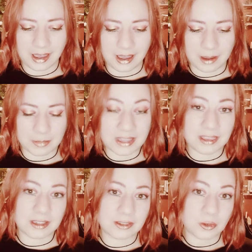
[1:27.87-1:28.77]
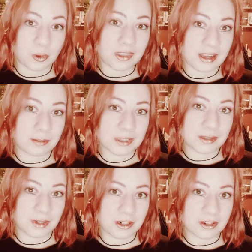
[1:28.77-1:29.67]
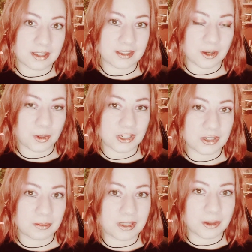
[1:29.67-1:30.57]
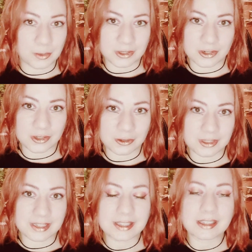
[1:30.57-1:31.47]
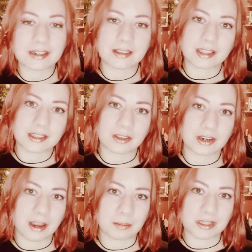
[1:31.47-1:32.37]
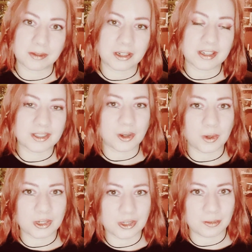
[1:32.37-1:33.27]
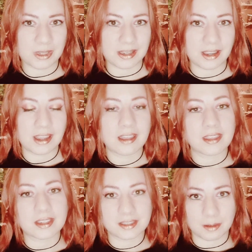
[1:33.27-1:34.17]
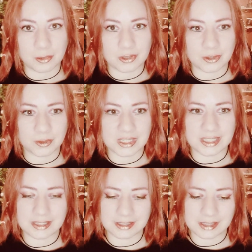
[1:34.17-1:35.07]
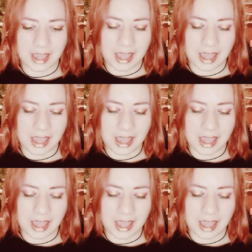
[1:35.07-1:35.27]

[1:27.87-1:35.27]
Um, in the northern hemisphere, it's going to be the winter solstice, and in the southern hemisphere, it's going to be the summer solstice.